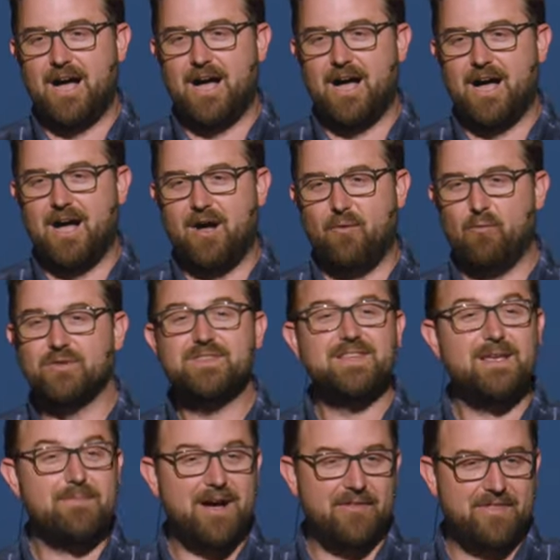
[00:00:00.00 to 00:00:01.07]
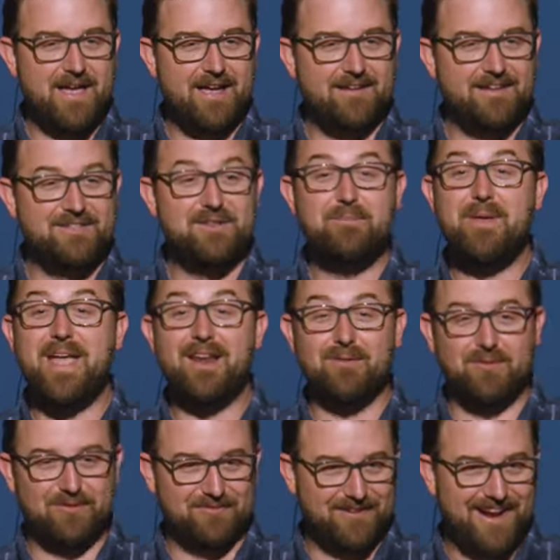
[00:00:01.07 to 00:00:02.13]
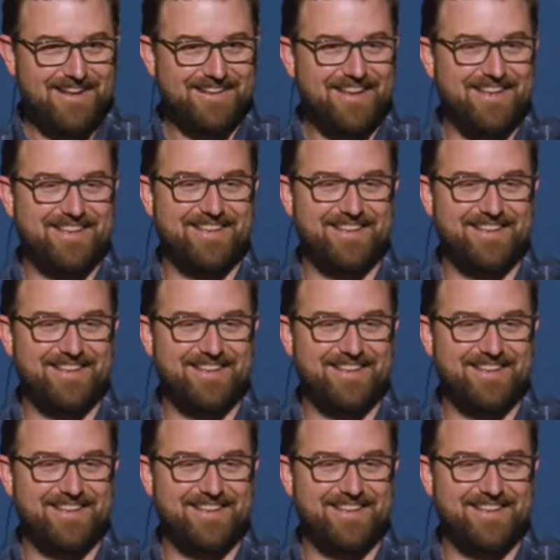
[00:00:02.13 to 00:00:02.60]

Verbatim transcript: uh, we'll see about that. Debatable, right?